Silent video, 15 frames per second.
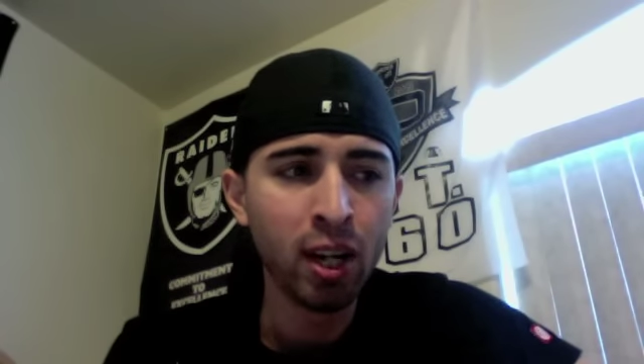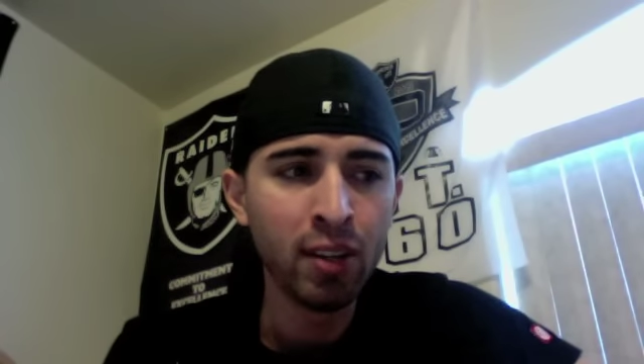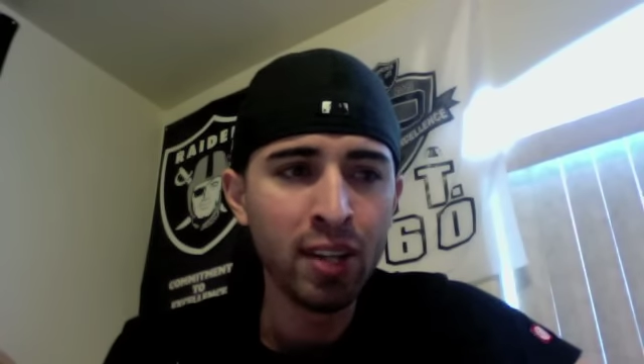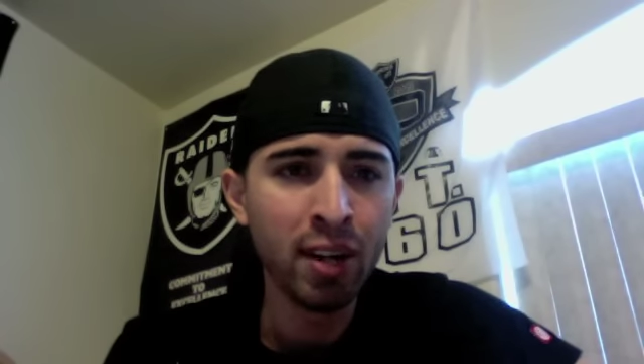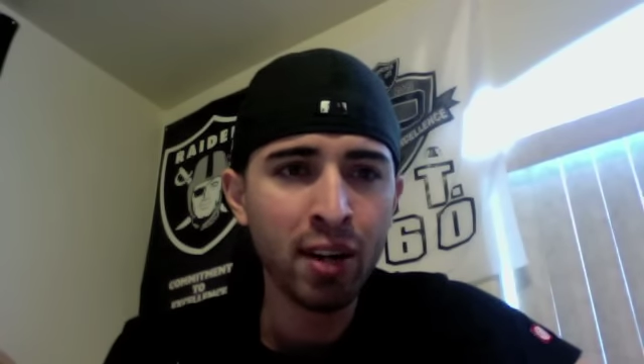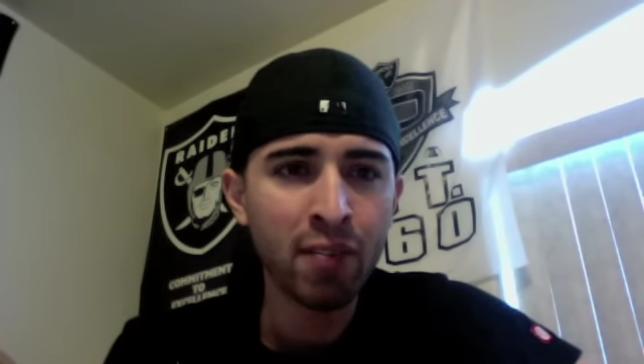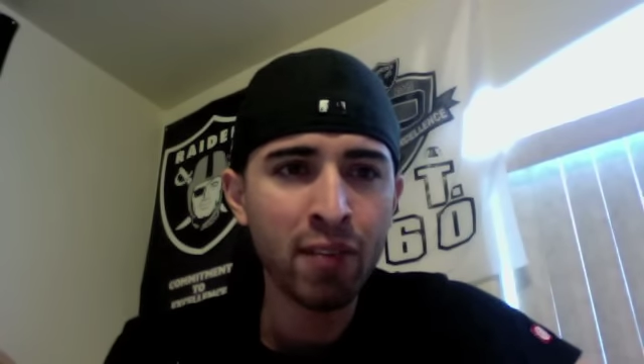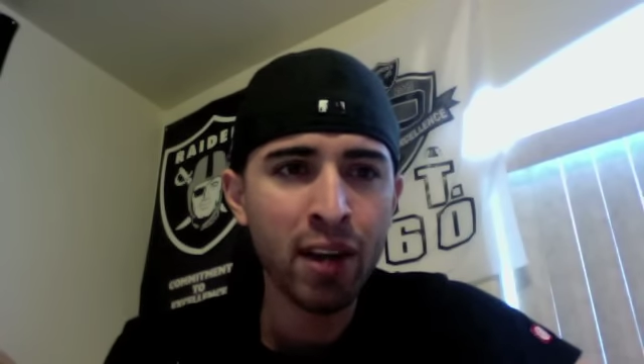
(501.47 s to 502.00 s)

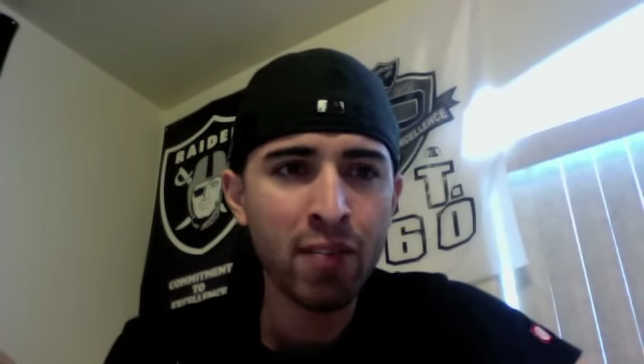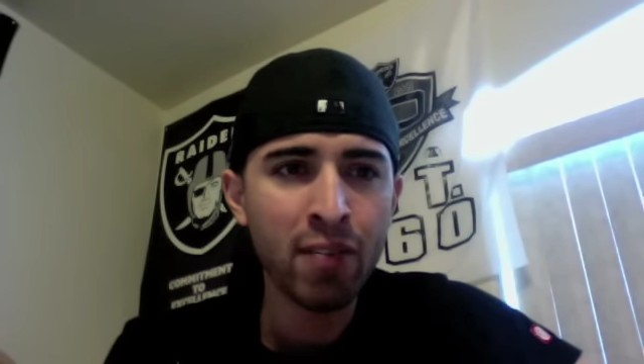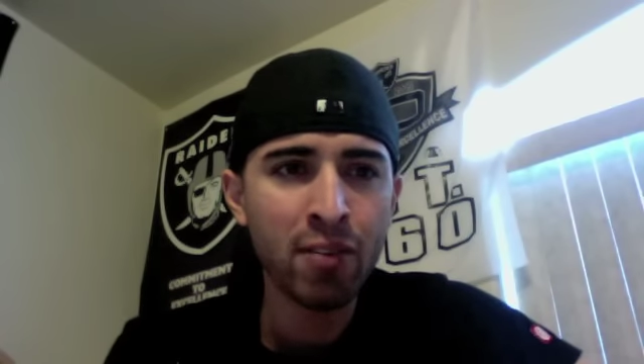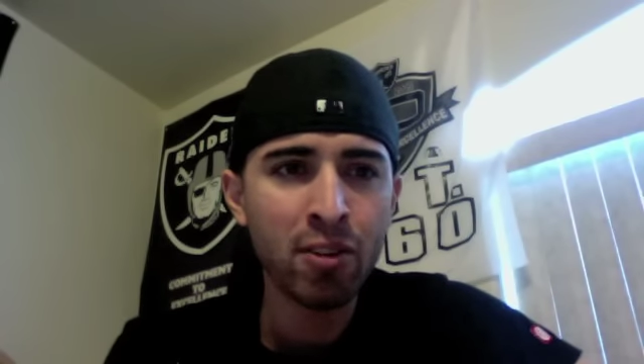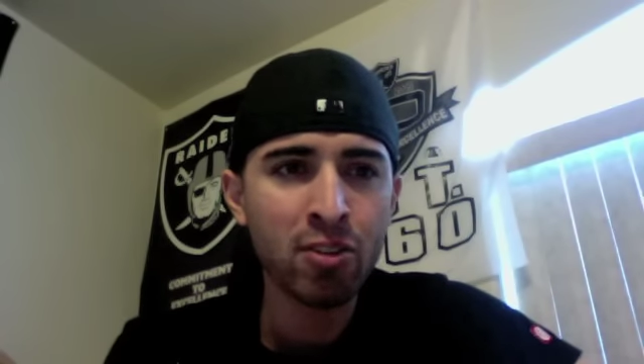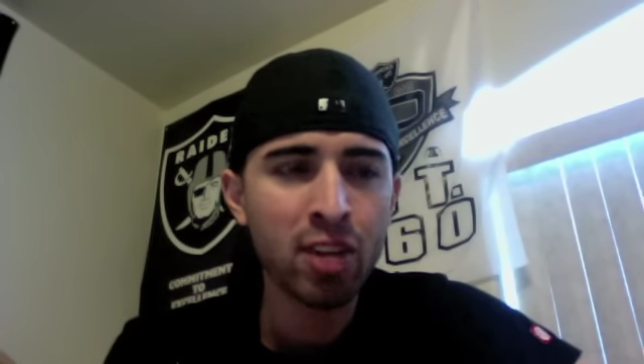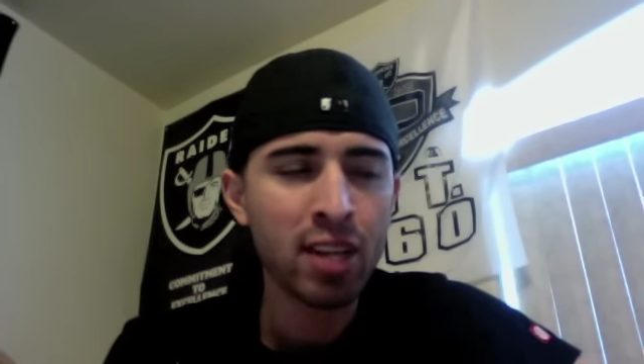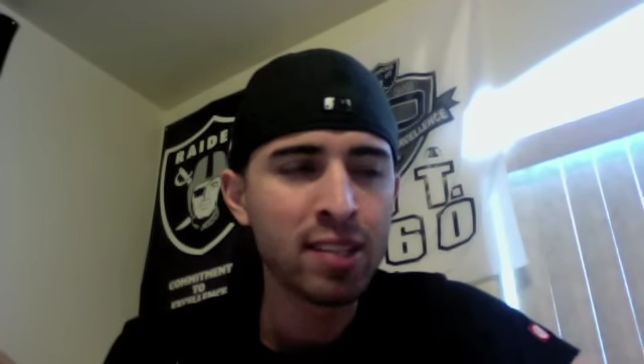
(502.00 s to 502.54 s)
Derek
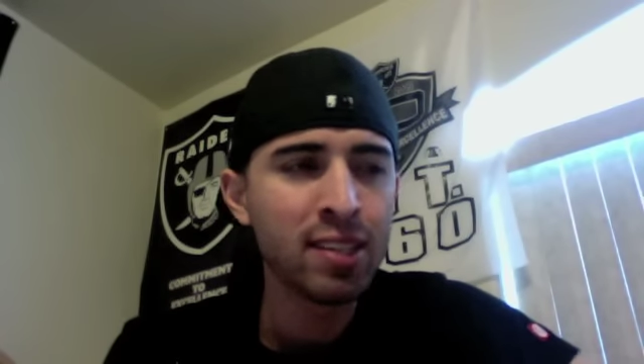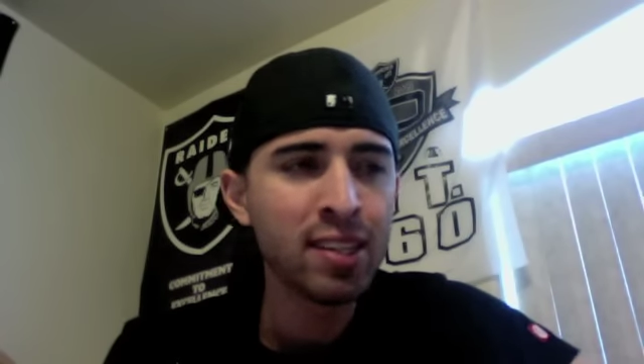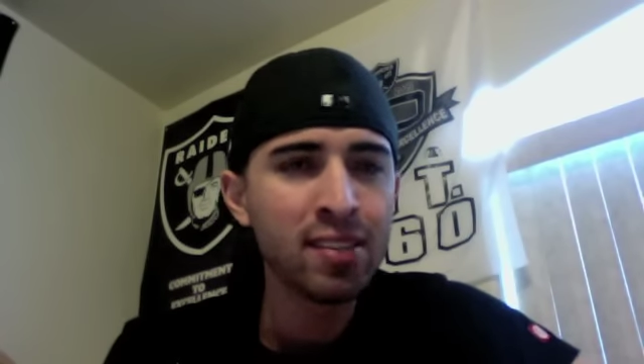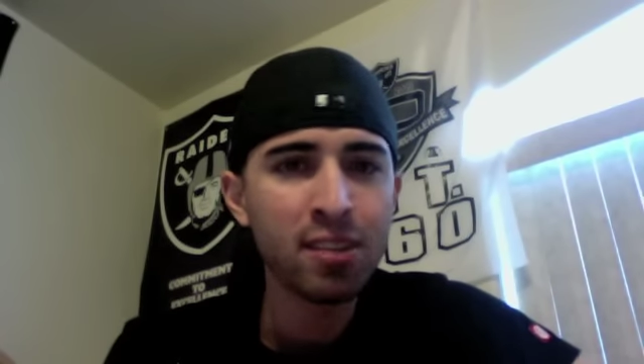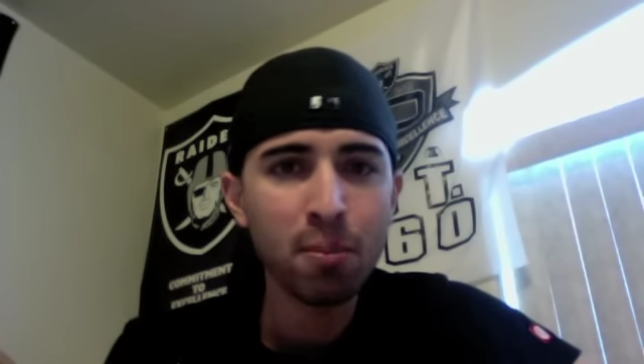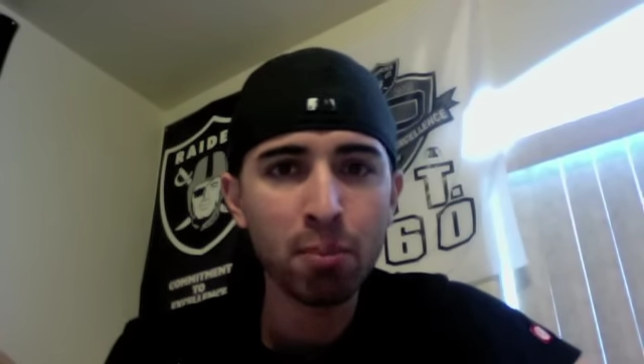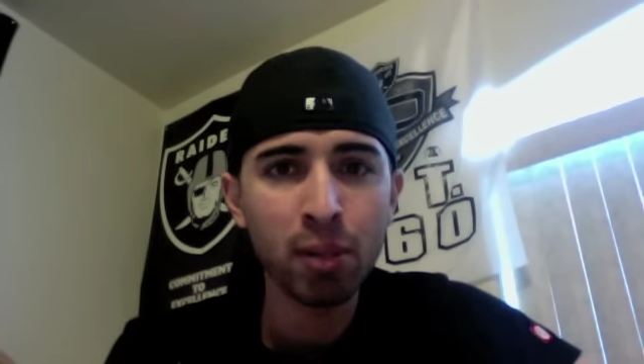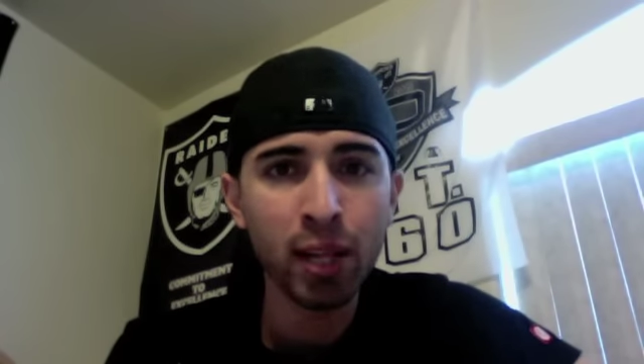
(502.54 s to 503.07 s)
Favors,
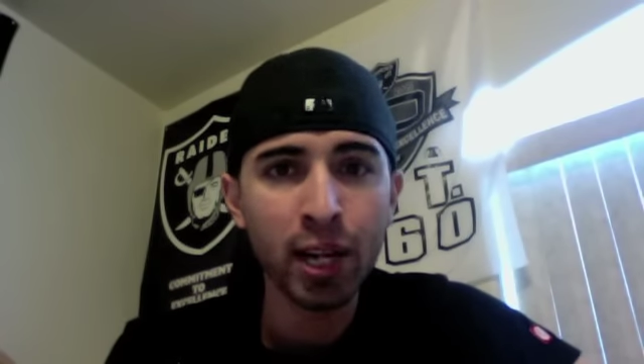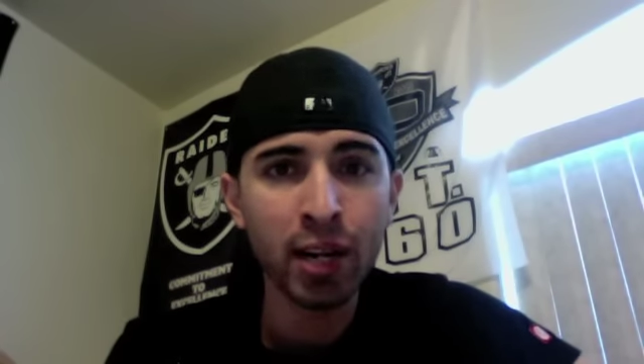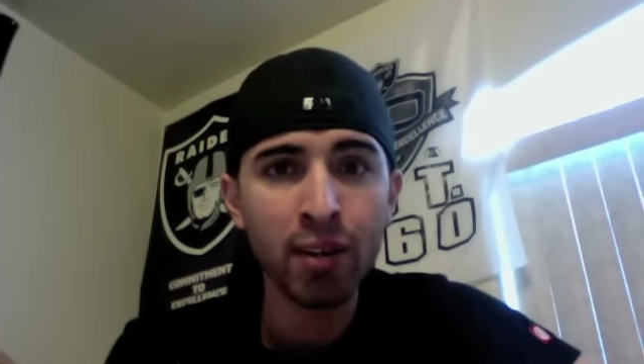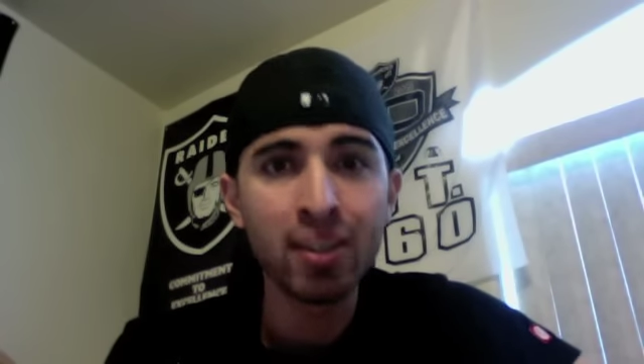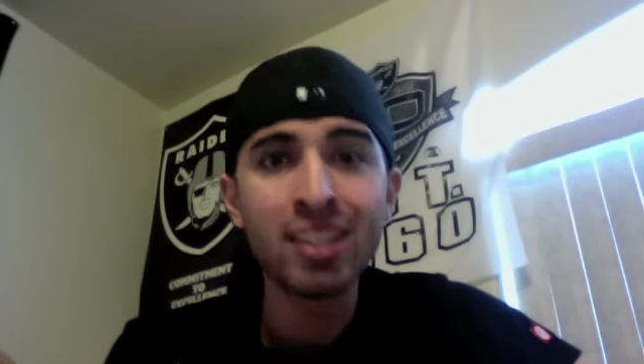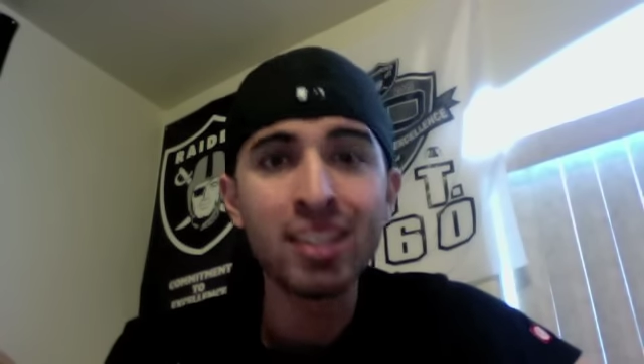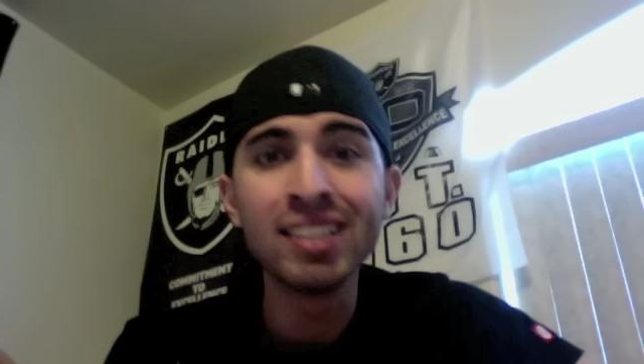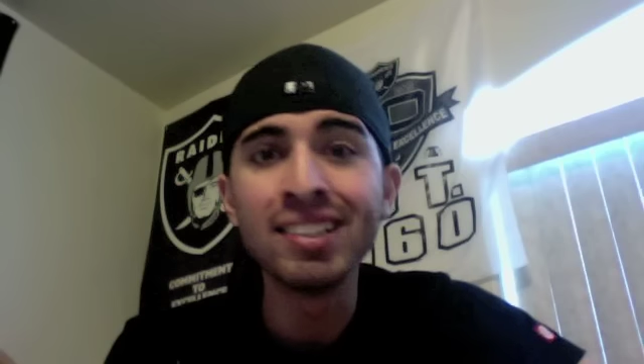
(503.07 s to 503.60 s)
decent player,